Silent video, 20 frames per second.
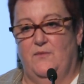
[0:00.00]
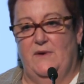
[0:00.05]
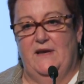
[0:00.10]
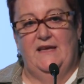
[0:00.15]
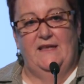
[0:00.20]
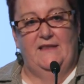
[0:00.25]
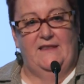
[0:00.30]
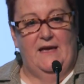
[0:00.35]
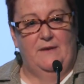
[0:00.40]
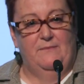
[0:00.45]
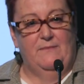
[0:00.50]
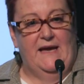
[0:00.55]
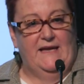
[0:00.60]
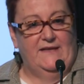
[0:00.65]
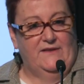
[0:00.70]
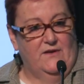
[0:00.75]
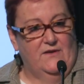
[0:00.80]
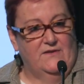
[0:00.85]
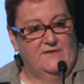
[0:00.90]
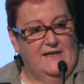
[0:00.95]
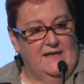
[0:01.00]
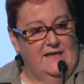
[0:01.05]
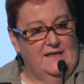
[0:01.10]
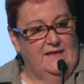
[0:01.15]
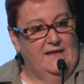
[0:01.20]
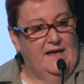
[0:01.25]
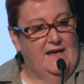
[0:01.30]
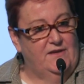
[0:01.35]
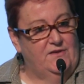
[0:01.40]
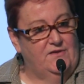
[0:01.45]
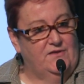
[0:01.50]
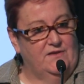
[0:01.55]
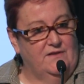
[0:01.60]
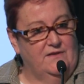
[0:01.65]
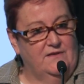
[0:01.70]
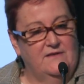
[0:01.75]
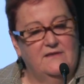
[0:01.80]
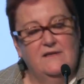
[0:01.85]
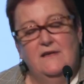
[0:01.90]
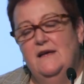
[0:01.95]
where they make those
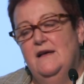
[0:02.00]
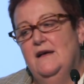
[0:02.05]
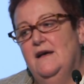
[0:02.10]
allocations,